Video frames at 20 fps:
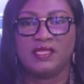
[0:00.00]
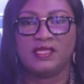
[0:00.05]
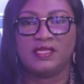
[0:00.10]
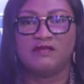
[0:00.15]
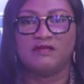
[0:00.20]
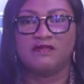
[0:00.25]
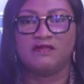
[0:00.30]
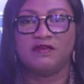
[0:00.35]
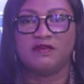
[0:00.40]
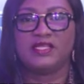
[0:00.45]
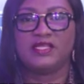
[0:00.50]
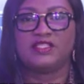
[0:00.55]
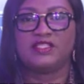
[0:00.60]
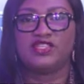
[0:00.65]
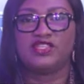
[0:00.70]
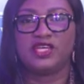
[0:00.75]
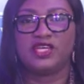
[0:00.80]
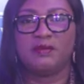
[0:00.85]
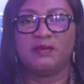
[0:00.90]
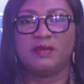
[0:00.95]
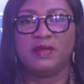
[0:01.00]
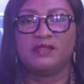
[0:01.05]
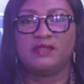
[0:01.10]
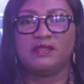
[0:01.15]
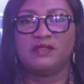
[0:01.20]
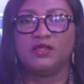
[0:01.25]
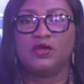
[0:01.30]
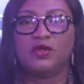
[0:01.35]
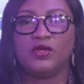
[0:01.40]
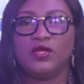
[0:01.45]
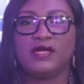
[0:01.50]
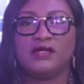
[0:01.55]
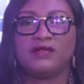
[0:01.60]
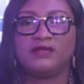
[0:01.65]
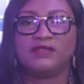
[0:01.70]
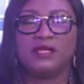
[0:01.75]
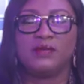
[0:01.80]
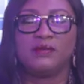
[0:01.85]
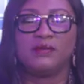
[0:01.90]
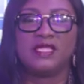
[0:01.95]
The former chairman, loyal
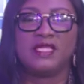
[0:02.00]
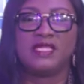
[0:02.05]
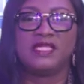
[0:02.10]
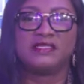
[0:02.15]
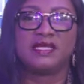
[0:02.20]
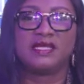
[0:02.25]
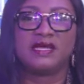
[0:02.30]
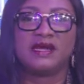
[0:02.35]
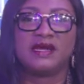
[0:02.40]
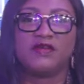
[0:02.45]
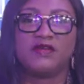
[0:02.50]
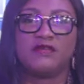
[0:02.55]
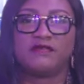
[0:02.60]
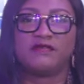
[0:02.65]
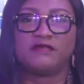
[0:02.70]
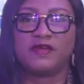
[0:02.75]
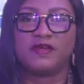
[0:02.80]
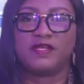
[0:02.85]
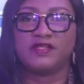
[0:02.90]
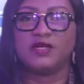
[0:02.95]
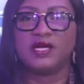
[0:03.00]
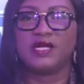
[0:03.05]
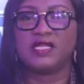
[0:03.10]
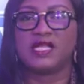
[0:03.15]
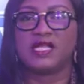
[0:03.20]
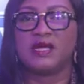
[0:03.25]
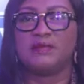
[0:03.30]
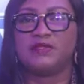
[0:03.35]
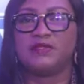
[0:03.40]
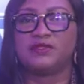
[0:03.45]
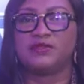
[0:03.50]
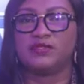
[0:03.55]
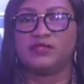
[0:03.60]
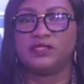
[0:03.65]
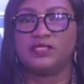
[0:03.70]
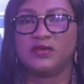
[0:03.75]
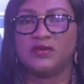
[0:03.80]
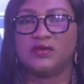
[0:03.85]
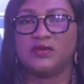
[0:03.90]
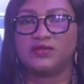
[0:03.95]
to the Minister of Federal Capital
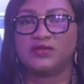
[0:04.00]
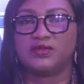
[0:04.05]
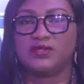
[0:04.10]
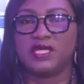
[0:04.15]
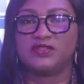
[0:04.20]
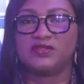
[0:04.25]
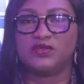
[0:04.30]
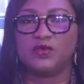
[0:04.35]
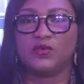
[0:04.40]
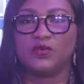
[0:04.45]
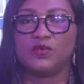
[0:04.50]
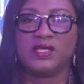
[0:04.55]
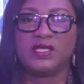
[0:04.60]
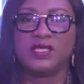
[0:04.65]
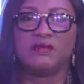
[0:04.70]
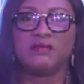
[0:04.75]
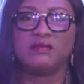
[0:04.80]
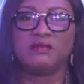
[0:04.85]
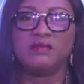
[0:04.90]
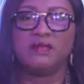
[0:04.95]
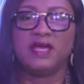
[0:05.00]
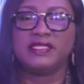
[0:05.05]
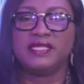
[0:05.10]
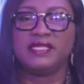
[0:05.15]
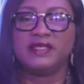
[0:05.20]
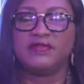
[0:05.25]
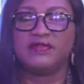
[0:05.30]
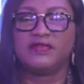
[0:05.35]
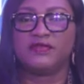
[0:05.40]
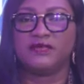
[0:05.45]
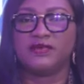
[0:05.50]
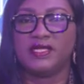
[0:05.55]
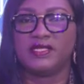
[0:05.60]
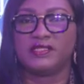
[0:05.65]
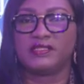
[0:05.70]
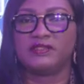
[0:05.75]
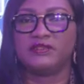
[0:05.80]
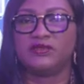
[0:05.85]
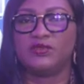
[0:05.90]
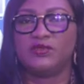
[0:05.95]
Territory, Yeso Wike, made the
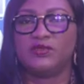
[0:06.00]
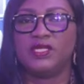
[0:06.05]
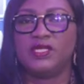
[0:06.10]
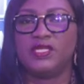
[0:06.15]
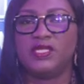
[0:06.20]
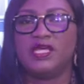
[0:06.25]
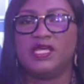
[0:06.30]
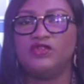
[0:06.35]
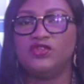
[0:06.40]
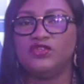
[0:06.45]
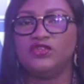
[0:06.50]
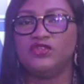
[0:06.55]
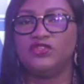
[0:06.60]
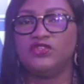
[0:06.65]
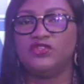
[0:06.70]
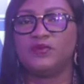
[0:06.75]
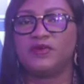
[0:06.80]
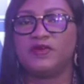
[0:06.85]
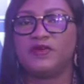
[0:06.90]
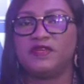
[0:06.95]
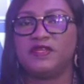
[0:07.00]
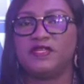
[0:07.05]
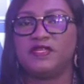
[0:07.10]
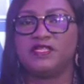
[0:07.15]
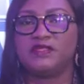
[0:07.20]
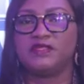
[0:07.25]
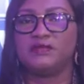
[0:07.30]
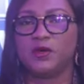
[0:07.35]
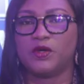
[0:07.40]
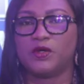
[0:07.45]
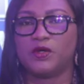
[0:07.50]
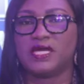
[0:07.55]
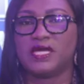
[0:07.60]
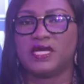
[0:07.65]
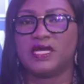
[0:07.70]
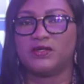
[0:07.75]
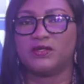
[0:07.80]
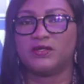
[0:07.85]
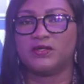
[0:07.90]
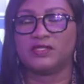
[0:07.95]
threat during a news briefing in Port
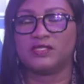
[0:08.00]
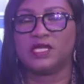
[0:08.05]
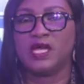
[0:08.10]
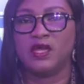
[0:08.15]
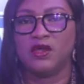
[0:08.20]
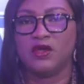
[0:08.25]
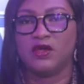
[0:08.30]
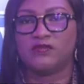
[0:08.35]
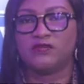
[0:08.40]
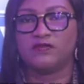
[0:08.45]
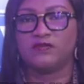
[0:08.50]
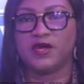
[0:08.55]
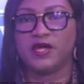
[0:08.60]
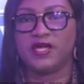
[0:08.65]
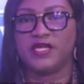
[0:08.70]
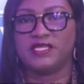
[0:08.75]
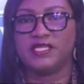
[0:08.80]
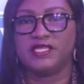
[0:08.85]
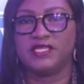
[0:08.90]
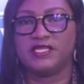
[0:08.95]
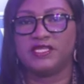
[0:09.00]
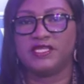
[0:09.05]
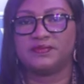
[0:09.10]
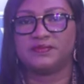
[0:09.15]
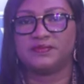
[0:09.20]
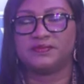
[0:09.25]
Harcourt on Friday.